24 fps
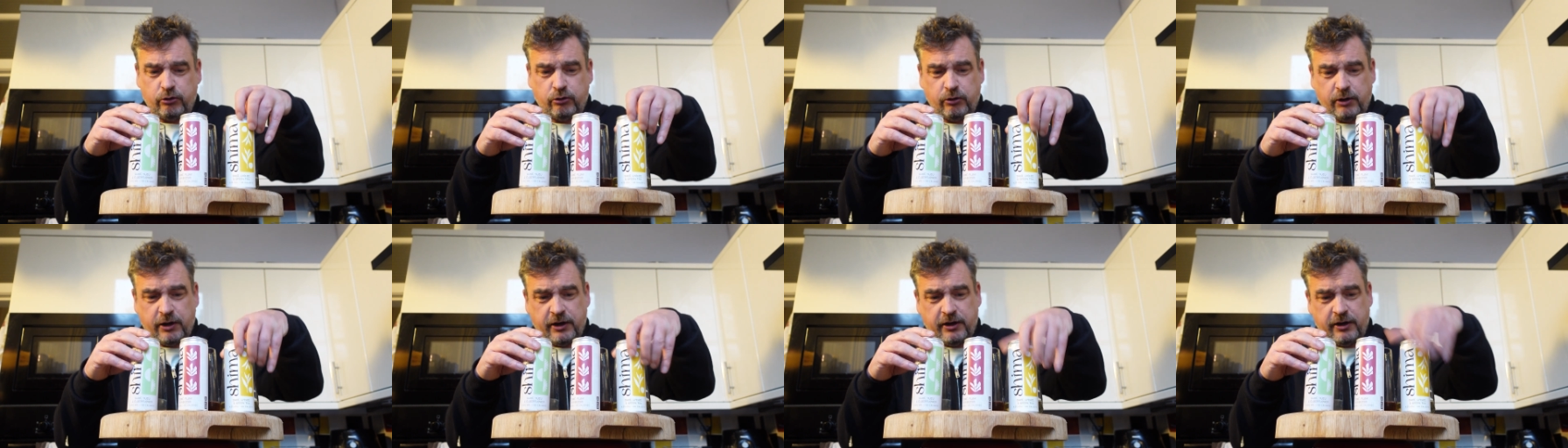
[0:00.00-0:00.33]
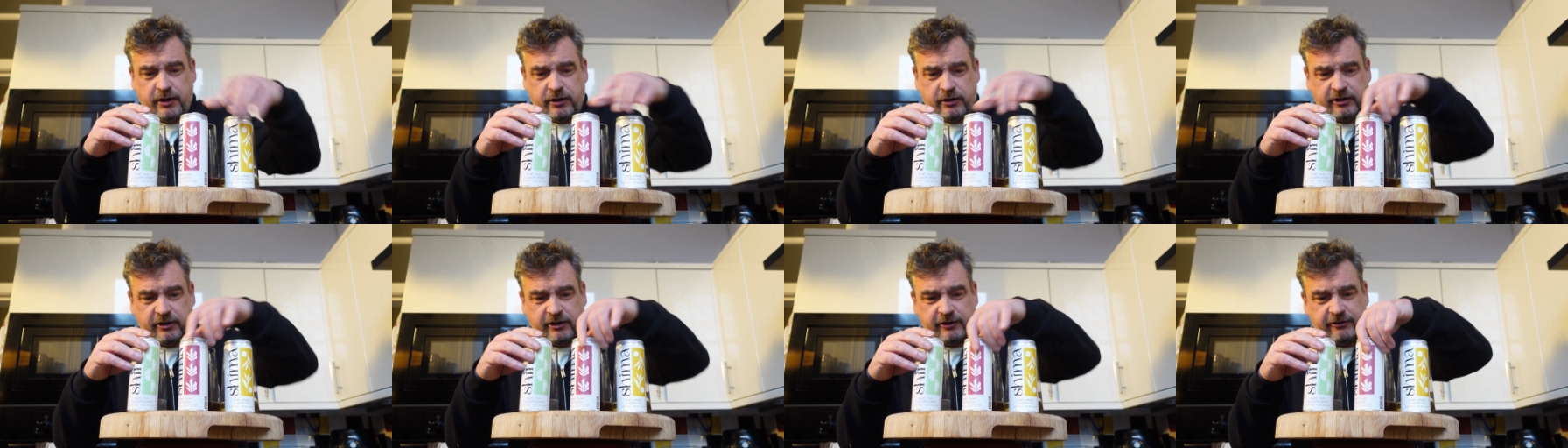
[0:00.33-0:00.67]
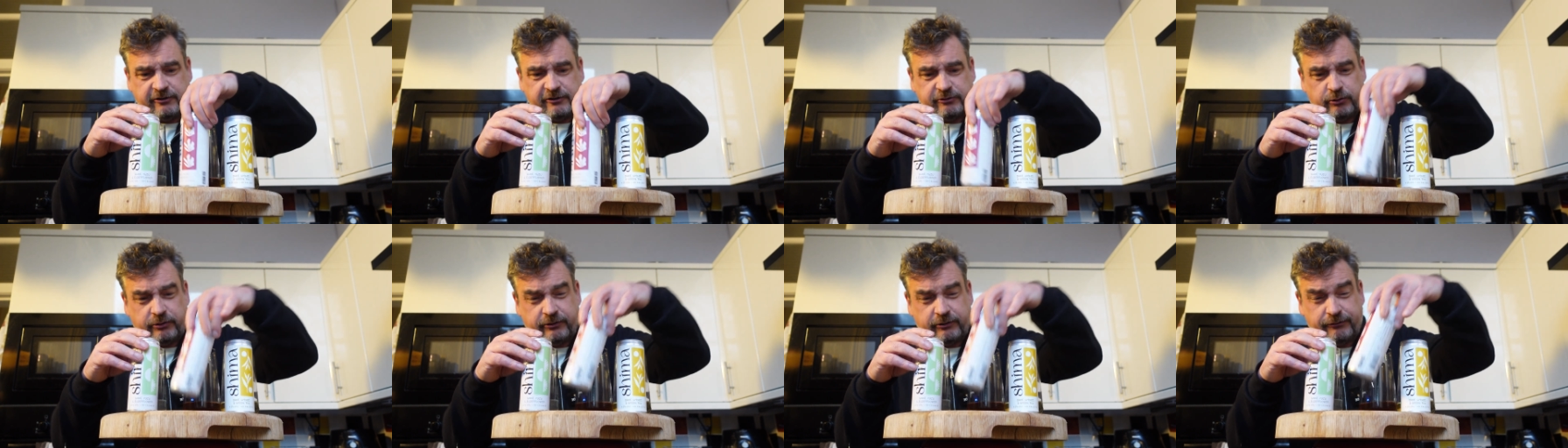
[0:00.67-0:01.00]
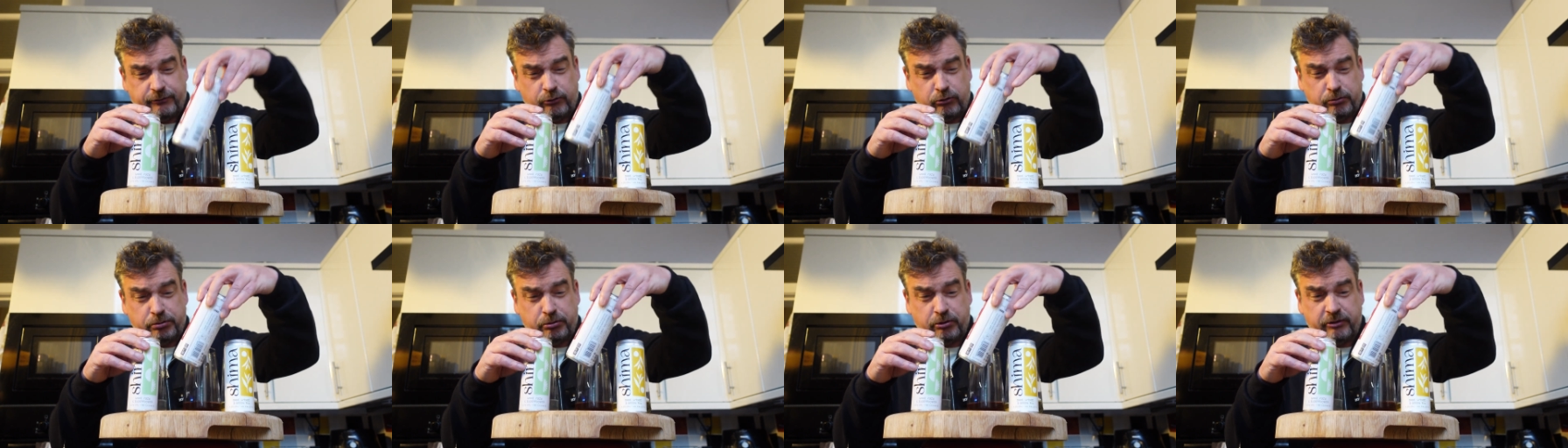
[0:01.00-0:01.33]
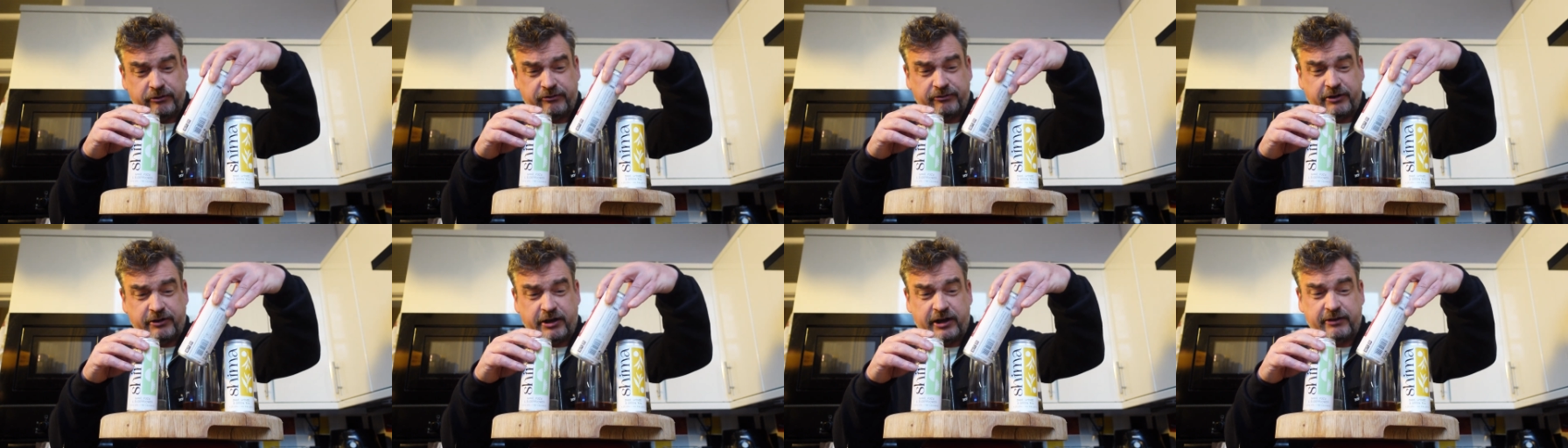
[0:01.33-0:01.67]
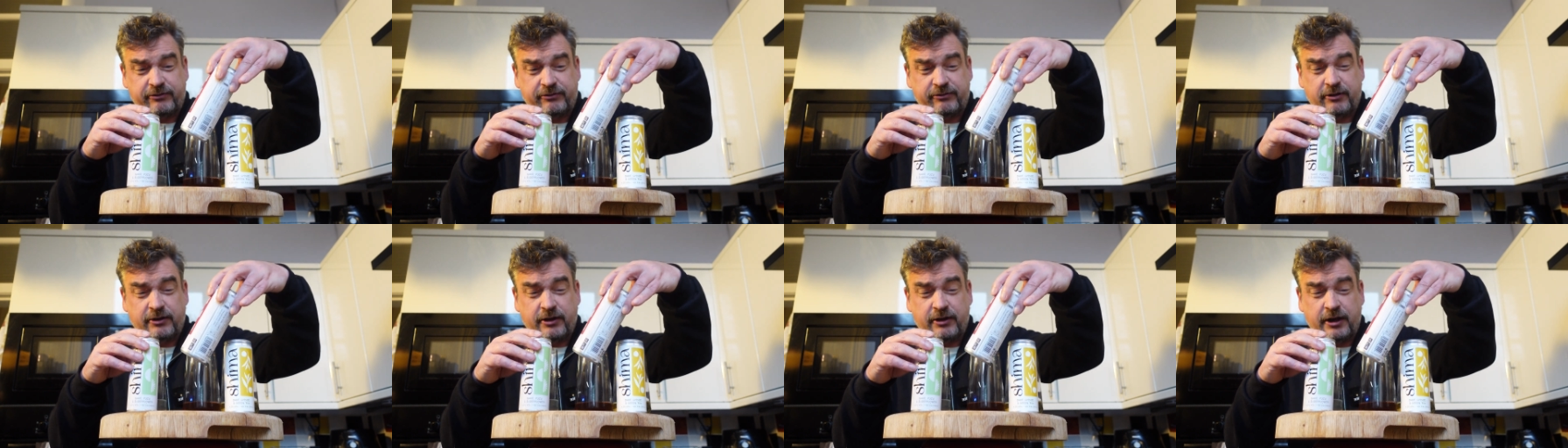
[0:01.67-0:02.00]
I think this one's
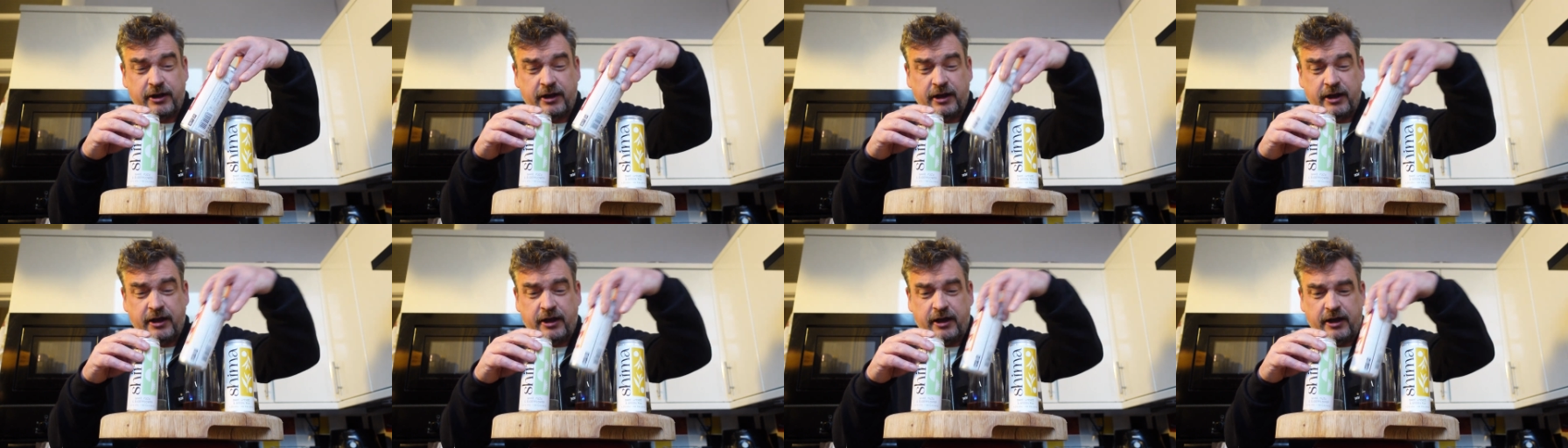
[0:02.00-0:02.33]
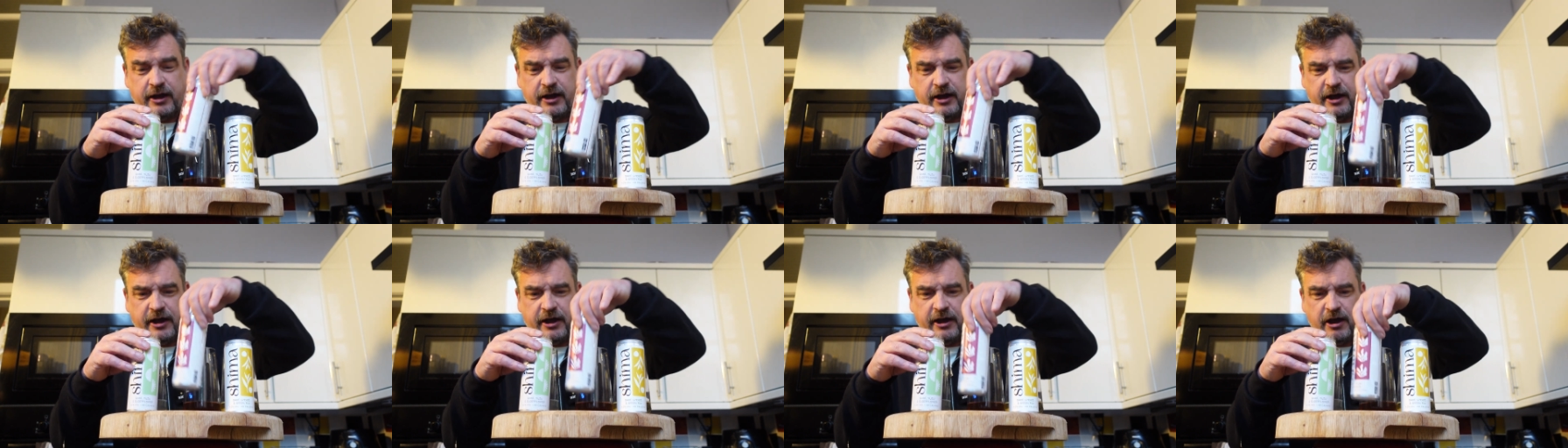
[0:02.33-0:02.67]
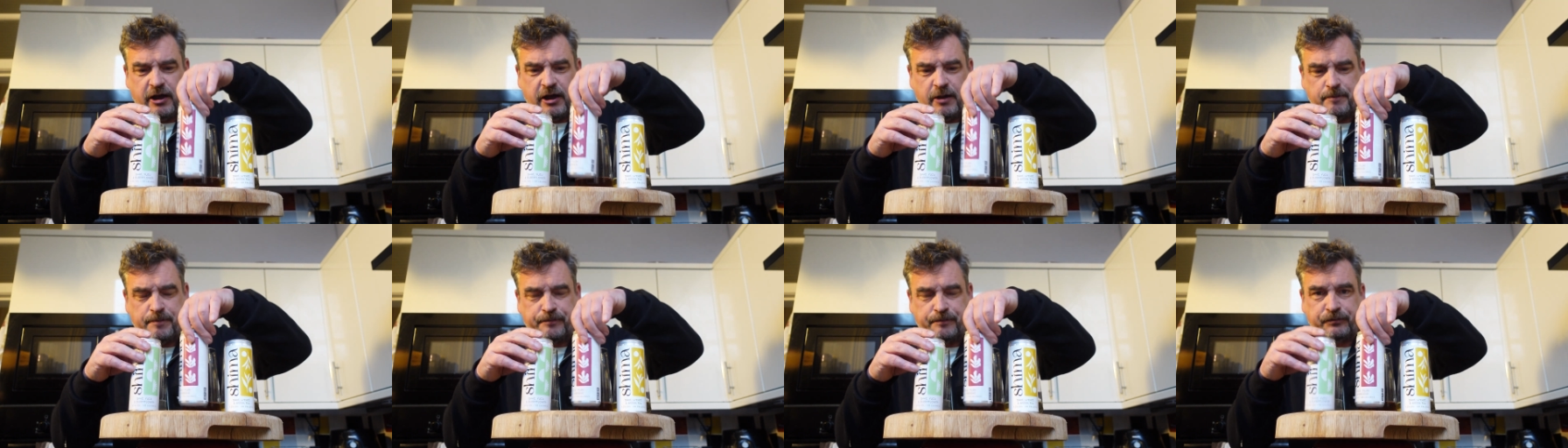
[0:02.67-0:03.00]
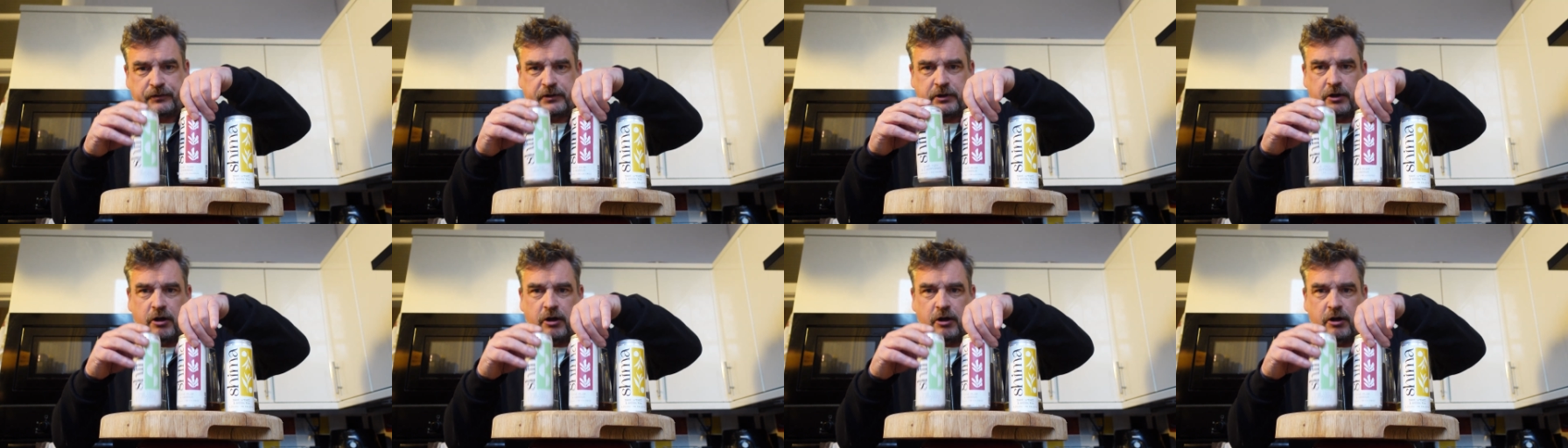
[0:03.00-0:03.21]
4.5.